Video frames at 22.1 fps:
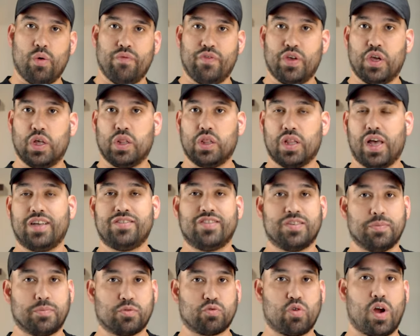if you can like,
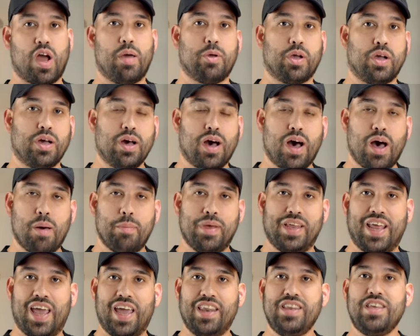subscribe, and
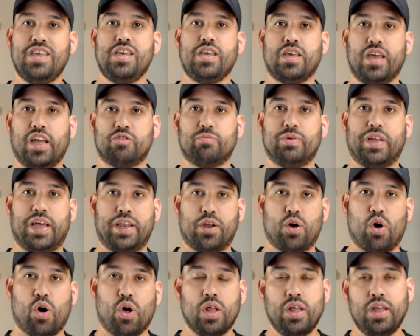comment, any engagement at
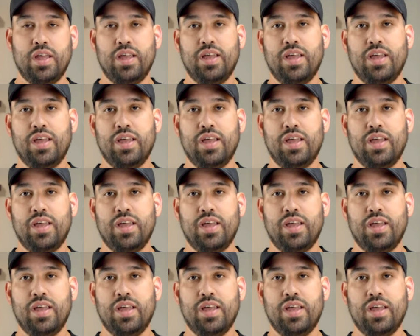all